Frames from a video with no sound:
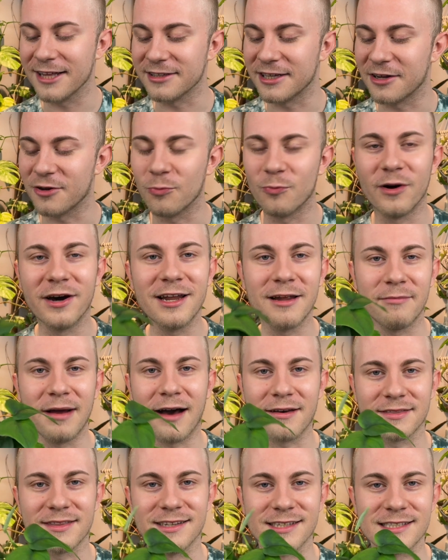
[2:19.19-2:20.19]
Like, what
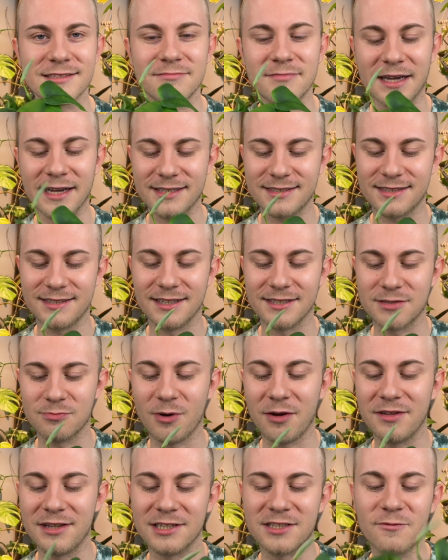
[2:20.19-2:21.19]
about this makes this,
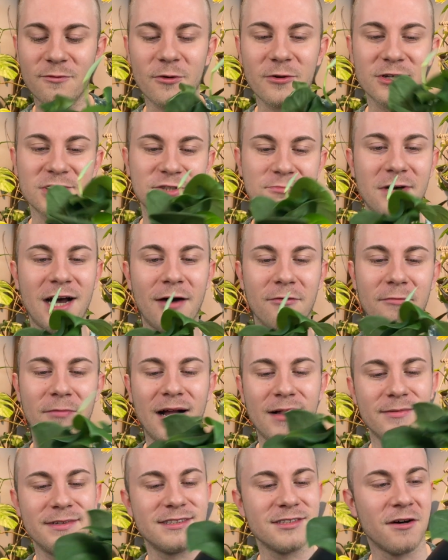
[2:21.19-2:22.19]
this four inch pot we're
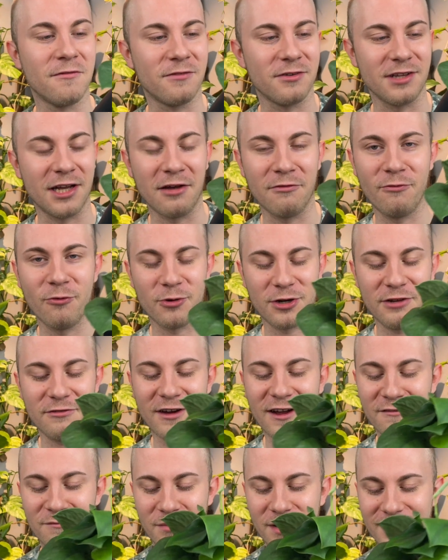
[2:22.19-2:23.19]
probably sell for like
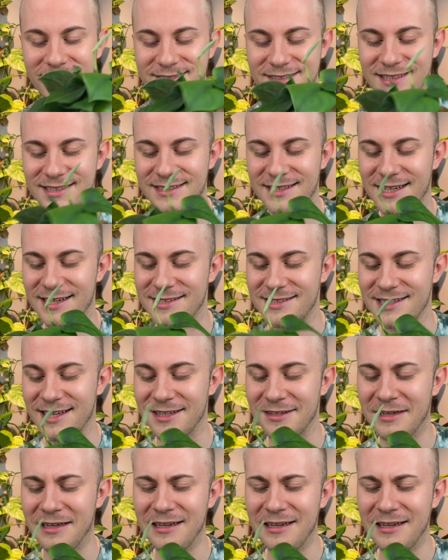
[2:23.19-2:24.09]
forty-five bucks these days, and